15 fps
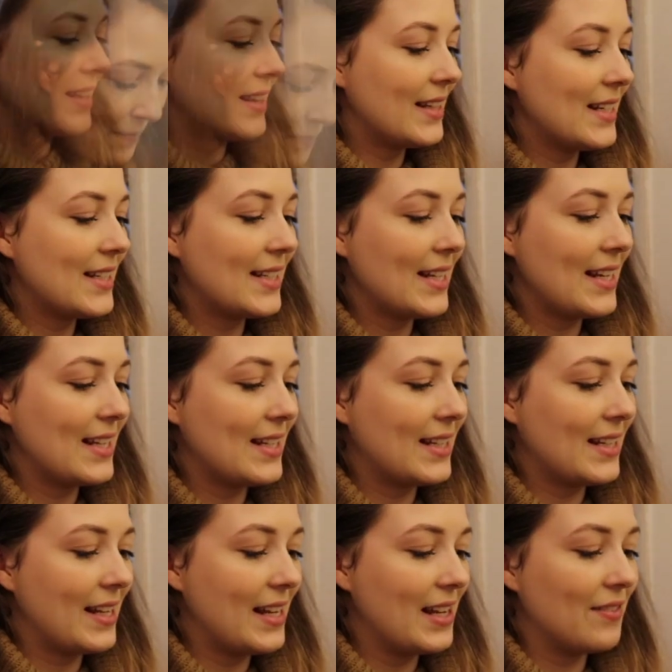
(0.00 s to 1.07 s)
This is
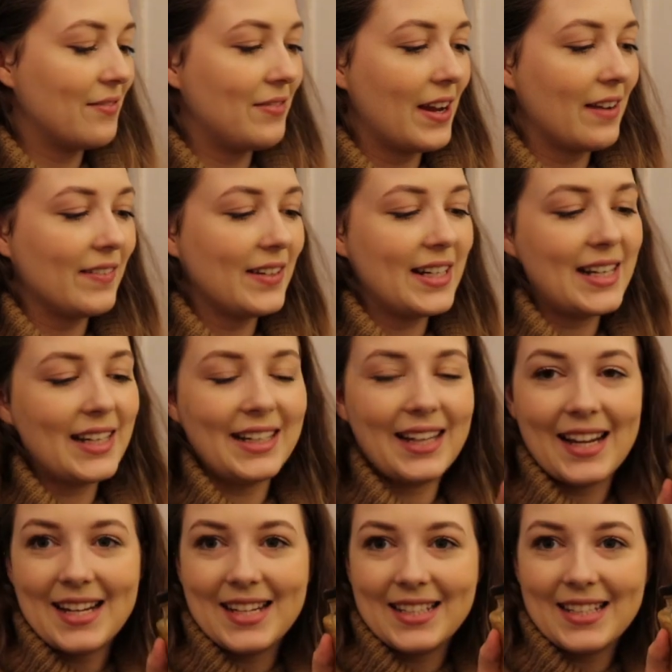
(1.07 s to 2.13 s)
the very
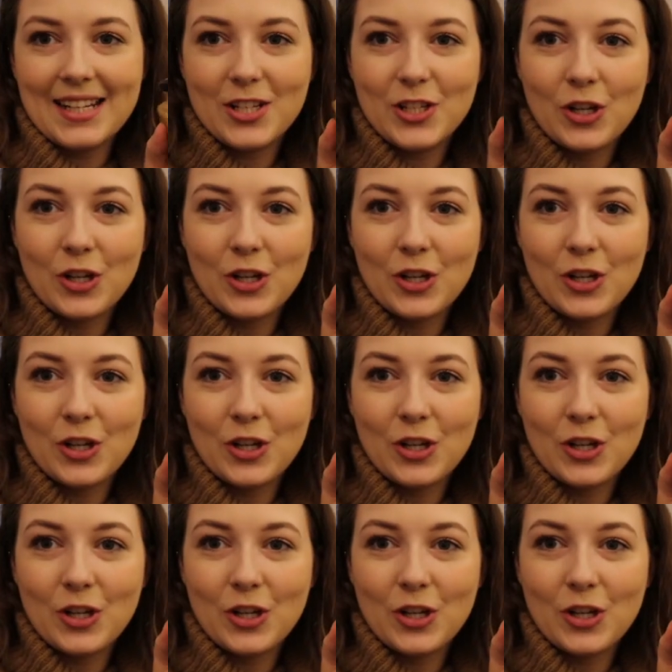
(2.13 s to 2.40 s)
lazy